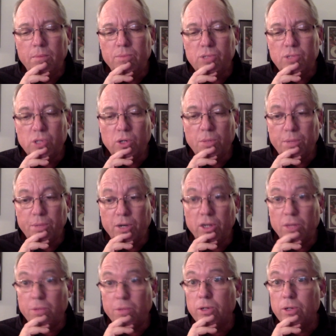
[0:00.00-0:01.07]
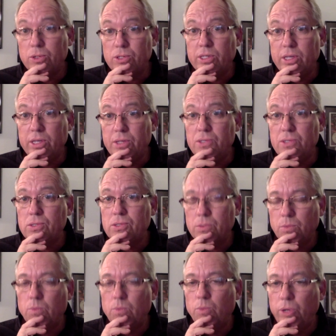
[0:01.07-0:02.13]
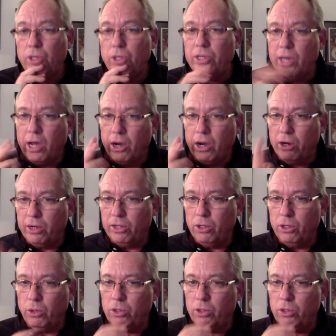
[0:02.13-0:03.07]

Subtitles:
So part of the proceeds really are going to go to